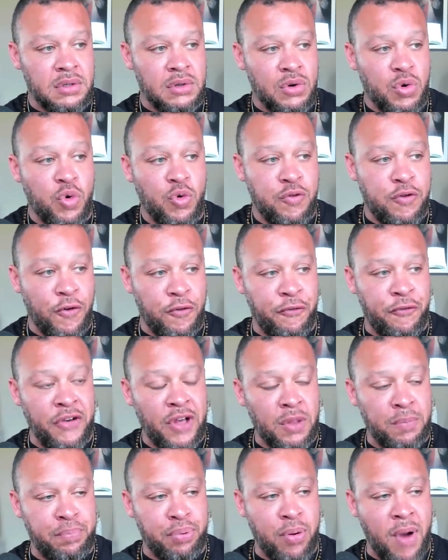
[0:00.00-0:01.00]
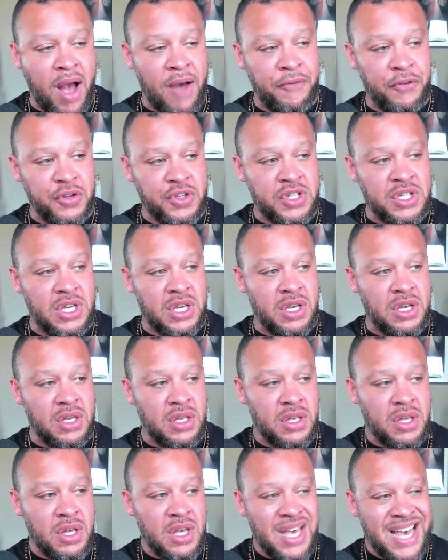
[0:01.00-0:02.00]
who fulfilled prophecy
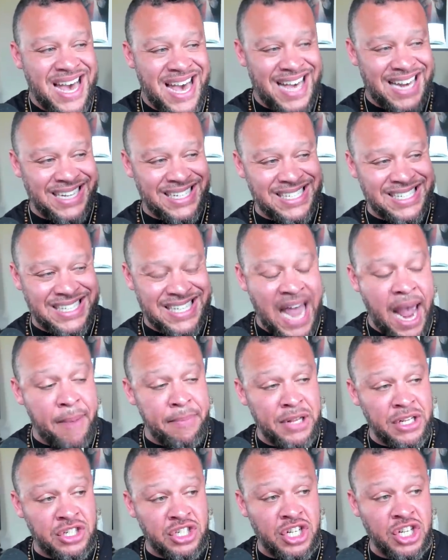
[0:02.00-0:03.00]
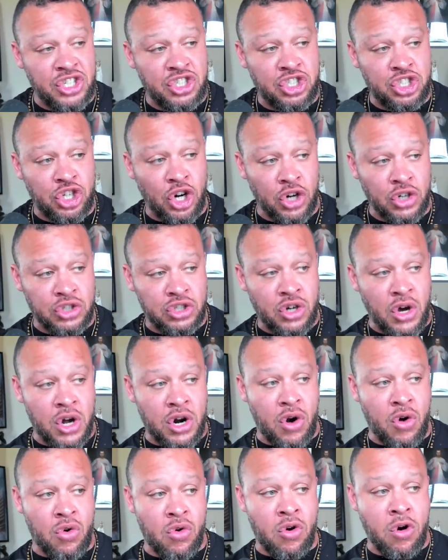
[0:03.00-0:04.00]
and established his church on
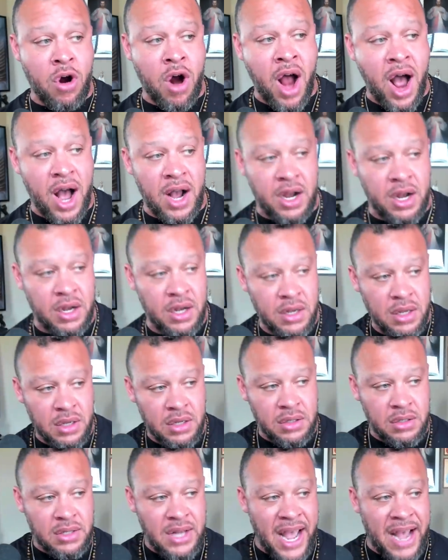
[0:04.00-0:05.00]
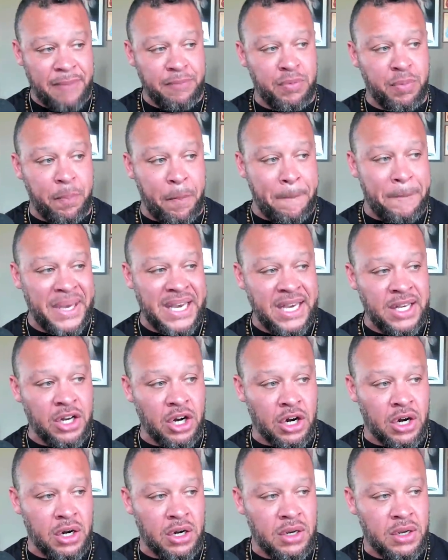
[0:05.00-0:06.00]
a rock named
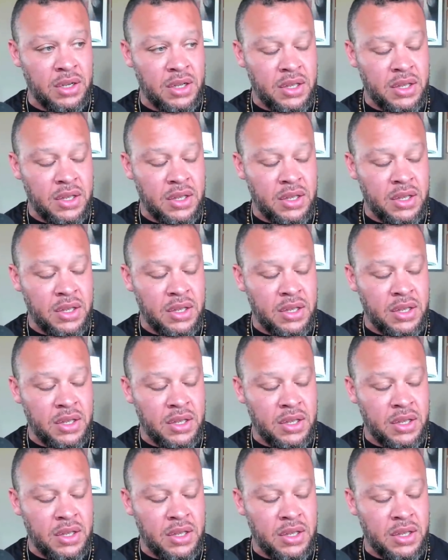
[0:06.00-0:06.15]
Peter.